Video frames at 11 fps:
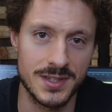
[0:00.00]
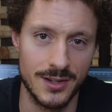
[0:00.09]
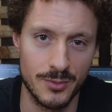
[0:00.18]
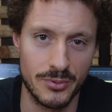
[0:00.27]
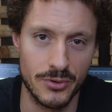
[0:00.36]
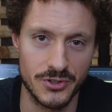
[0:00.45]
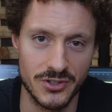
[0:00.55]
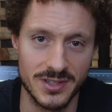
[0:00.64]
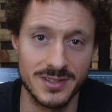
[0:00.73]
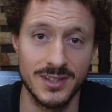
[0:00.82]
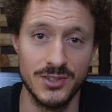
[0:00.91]
and
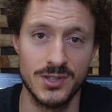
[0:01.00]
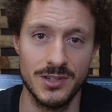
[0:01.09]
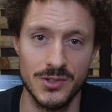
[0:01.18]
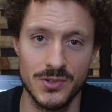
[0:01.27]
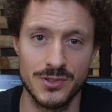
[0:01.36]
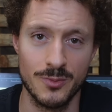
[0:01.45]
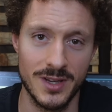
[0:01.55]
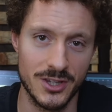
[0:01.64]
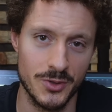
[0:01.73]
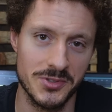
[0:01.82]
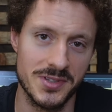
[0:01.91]
approaches that you can use to
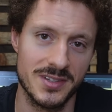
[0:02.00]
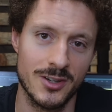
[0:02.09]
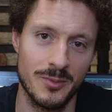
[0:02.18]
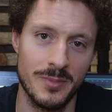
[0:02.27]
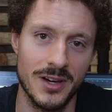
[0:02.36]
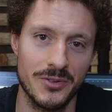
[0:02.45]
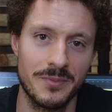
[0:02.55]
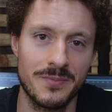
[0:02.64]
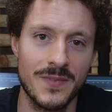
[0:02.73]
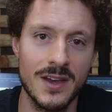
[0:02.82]
make your music sound better.